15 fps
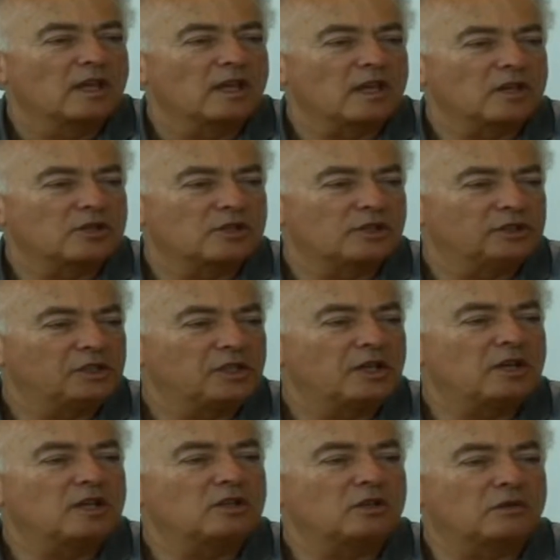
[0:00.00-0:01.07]
is
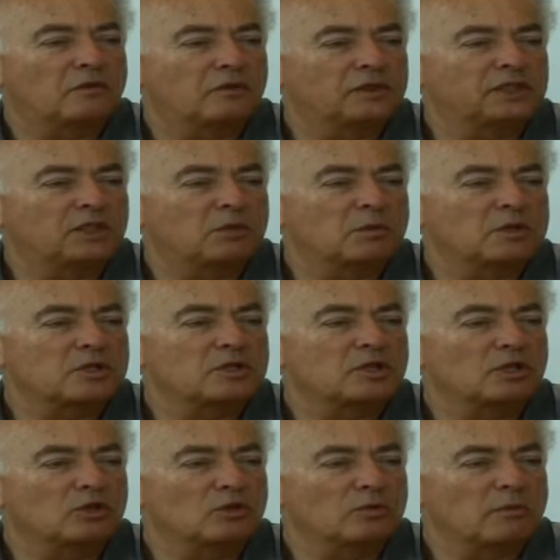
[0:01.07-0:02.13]
really the
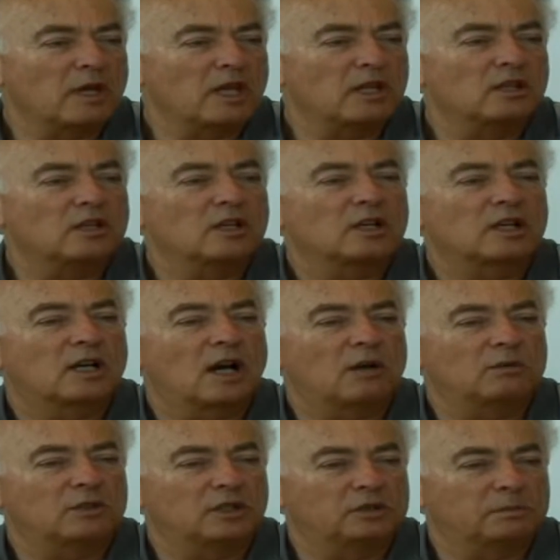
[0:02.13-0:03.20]
frequency domain
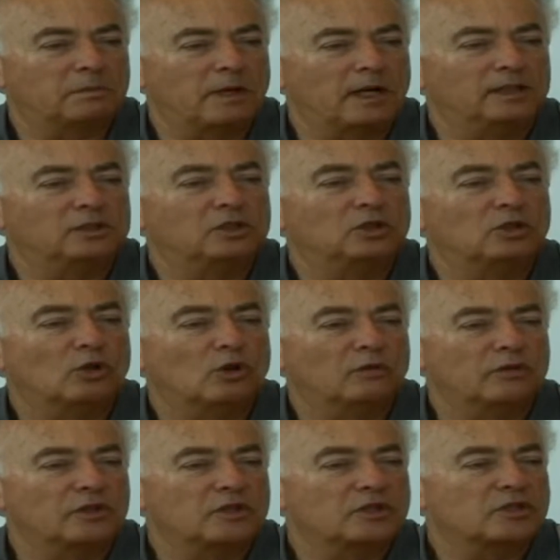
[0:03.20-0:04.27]
counterpart
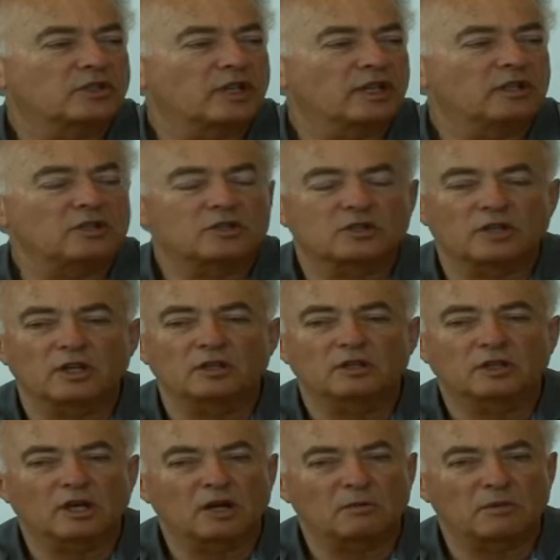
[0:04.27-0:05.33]
of the
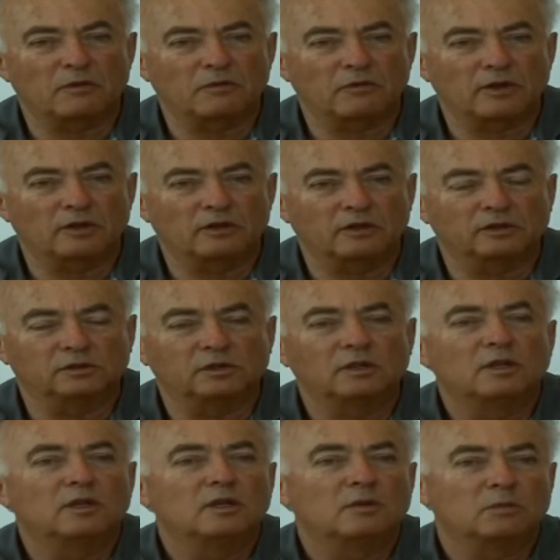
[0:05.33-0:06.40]
steady-state Kalman filter.
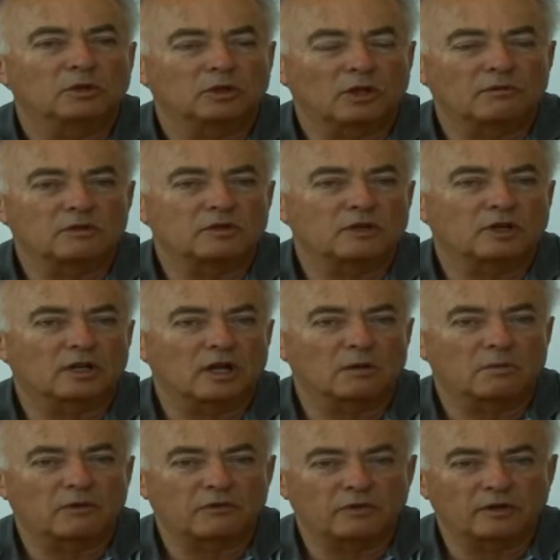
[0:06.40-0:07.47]
But obviously the
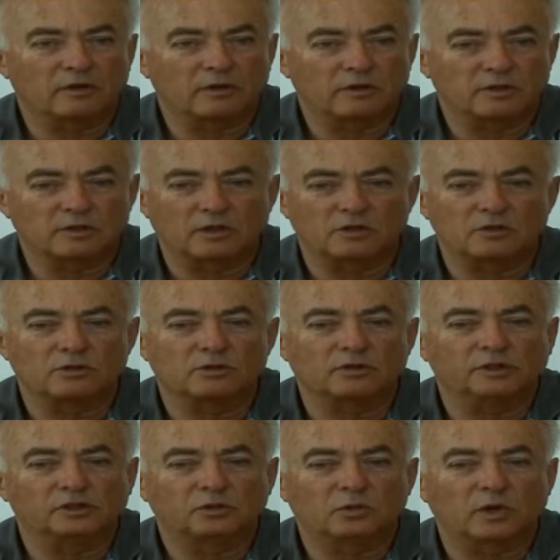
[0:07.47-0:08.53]
Kalman filter does not
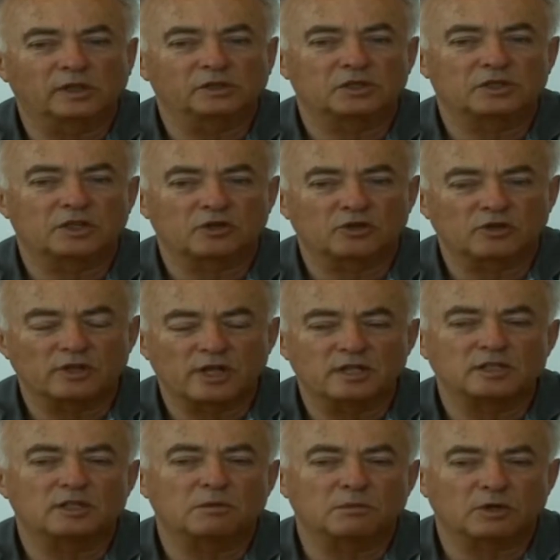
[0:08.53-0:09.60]
require
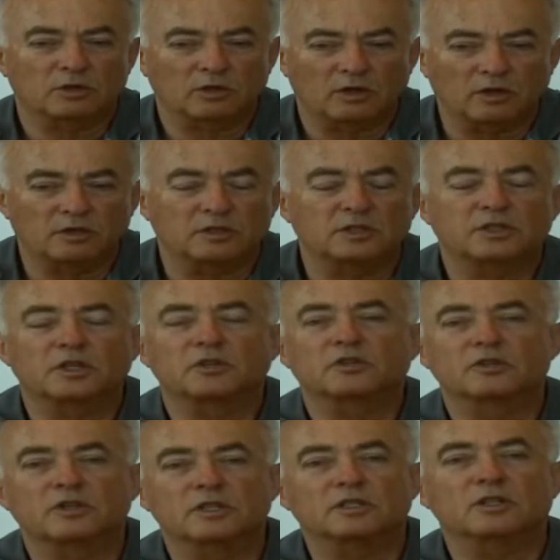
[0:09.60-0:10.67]
stationarity, but under
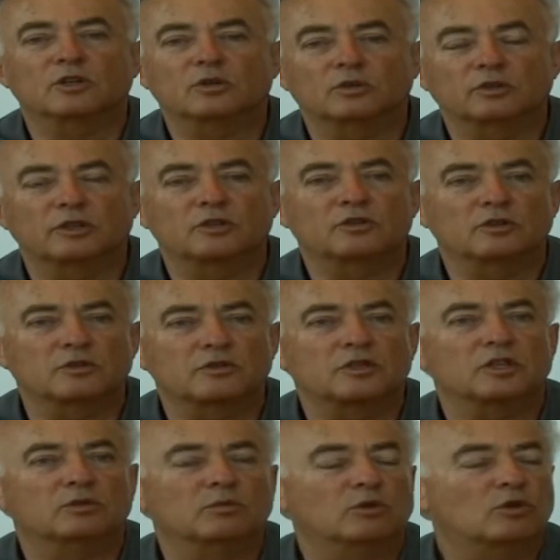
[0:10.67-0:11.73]
stationarity conditions
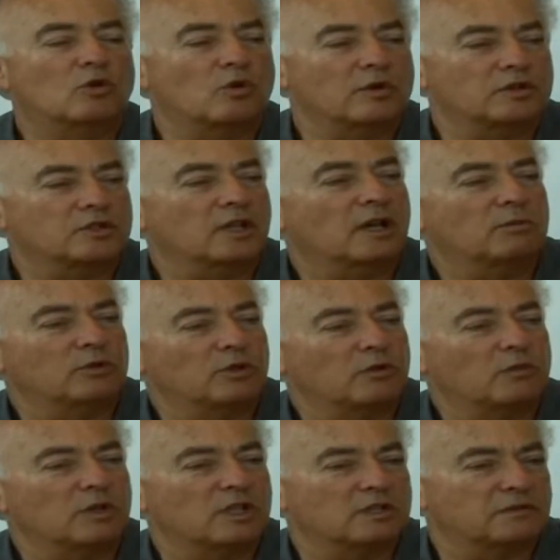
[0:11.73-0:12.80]
it will coincide with the
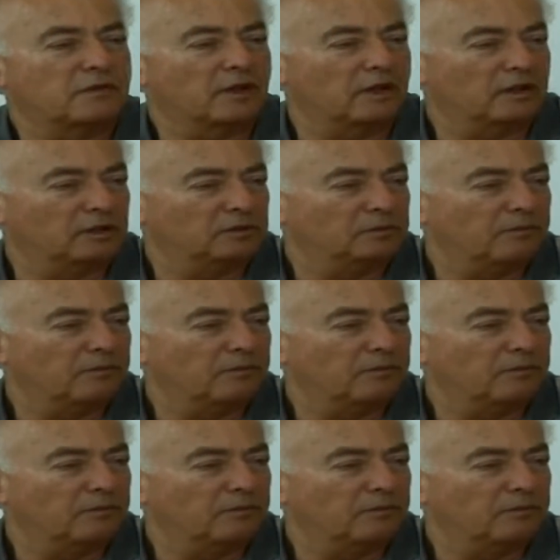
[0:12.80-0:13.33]
Wiener filter.